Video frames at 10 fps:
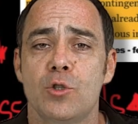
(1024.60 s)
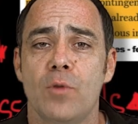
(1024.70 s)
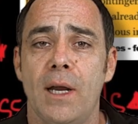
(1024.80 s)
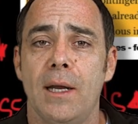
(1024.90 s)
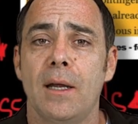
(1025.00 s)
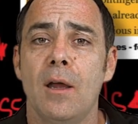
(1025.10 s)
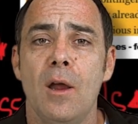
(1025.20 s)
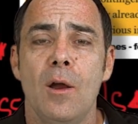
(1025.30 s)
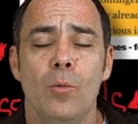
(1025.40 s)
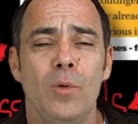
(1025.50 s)
trading,
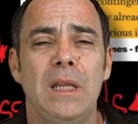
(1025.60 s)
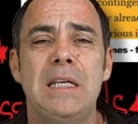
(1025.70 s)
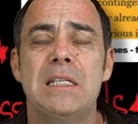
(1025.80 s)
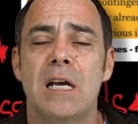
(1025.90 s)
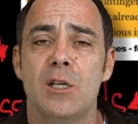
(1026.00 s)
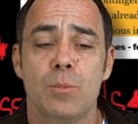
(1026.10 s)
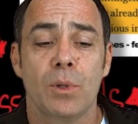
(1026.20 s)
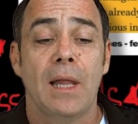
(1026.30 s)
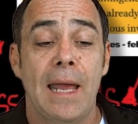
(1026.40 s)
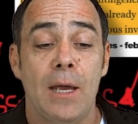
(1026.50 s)
really does
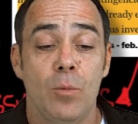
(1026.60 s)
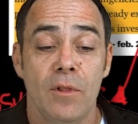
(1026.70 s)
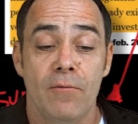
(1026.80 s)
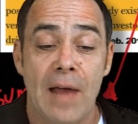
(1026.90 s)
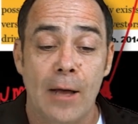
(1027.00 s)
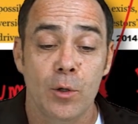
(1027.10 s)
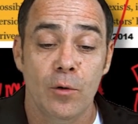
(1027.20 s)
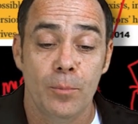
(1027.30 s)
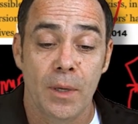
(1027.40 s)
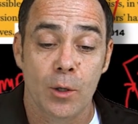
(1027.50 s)
play with the
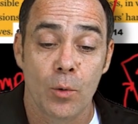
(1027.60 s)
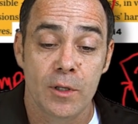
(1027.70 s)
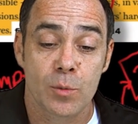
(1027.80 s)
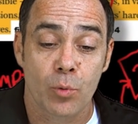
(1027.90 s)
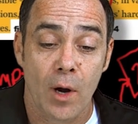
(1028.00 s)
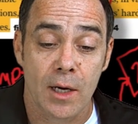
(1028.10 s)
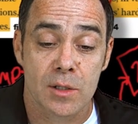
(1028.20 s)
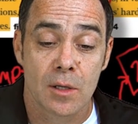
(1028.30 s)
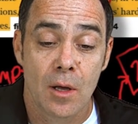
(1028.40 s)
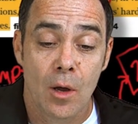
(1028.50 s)
value of Bitcoin's price.